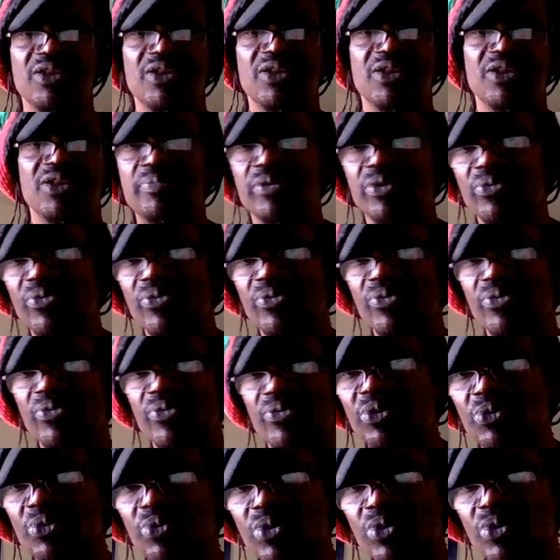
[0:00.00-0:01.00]
people around
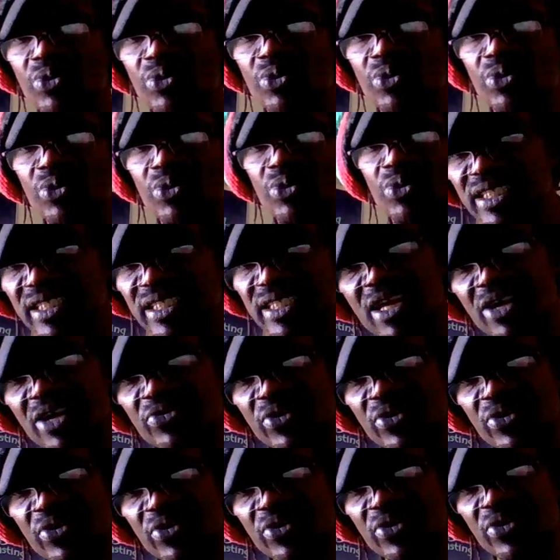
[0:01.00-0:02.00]
the world and in this
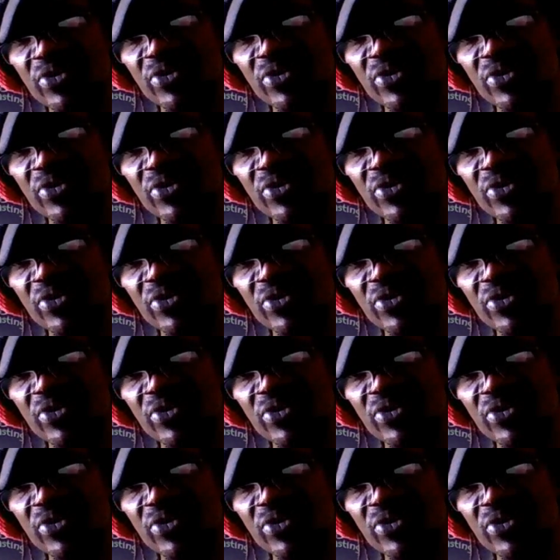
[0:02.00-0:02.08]
country